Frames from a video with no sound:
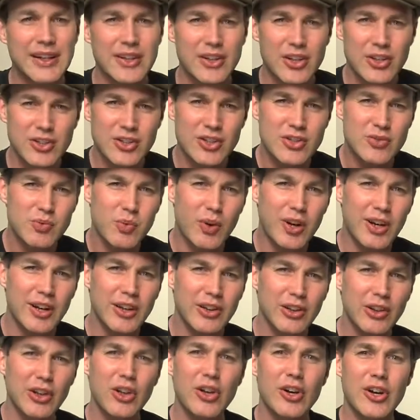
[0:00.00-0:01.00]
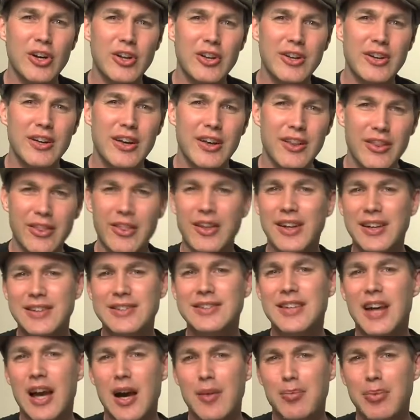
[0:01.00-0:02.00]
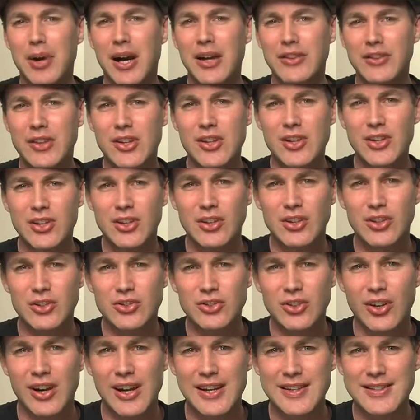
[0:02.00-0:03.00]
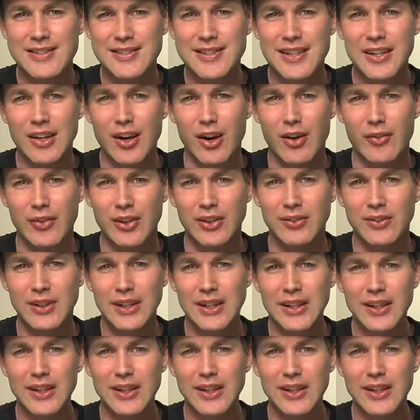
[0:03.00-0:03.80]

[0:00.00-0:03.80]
You just want to learn the guitar part that you're going to try and sing over.